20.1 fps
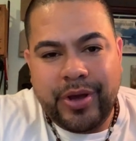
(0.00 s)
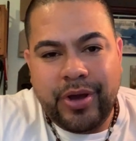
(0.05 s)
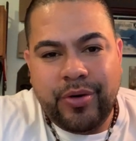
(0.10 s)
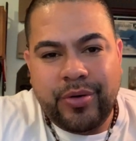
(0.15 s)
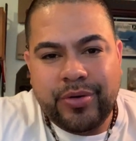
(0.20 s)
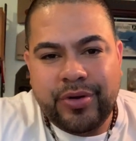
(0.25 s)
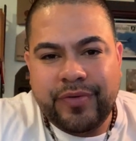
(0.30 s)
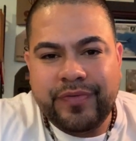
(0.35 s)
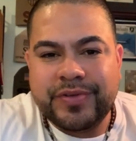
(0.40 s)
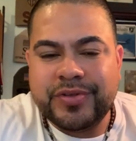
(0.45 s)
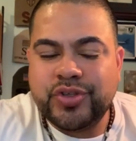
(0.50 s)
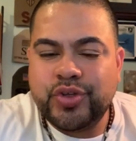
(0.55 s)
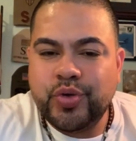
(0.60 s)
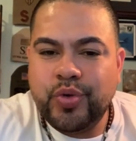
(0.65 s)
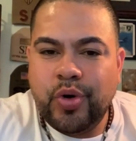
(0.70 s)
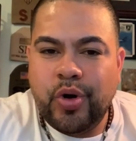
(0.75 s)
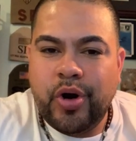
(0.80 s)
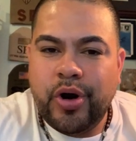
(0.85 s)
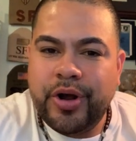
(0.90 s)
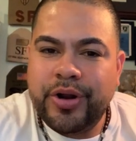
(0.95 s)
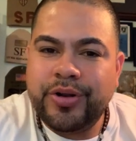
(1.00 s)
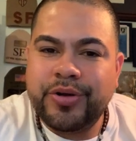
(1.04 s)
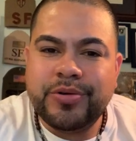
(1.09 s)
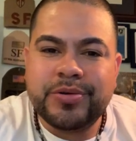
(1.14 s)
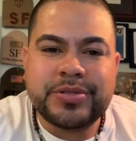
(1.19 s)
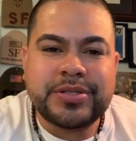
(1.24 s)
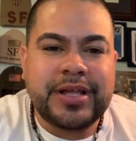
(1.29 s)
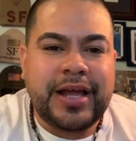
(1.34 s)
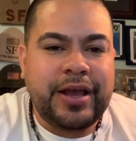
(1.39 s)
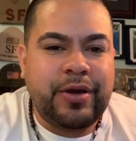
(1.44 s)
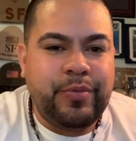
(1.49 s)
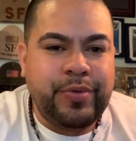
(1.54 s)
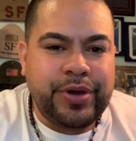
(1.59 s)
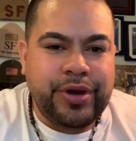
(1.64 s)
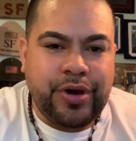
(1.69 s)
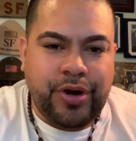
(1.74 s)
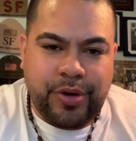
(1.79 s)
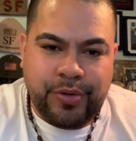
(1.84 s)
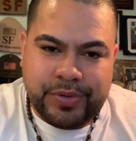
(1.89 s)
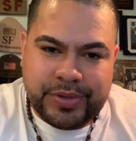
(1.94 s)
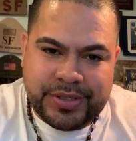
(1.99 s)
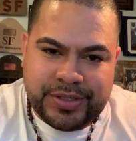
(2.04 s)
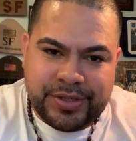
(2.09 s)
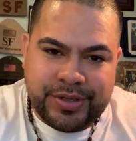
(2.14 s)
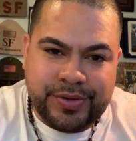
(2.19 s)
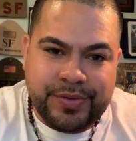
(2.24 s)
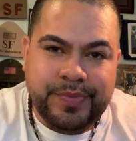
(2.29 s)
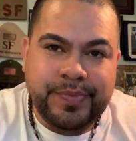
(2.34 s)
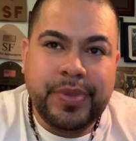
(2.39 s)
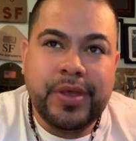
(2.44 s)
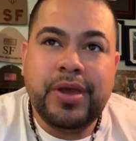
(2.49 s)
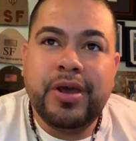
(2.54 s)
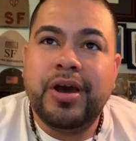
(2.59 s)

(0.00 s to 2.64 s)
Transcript: going over 2 articles like we always do.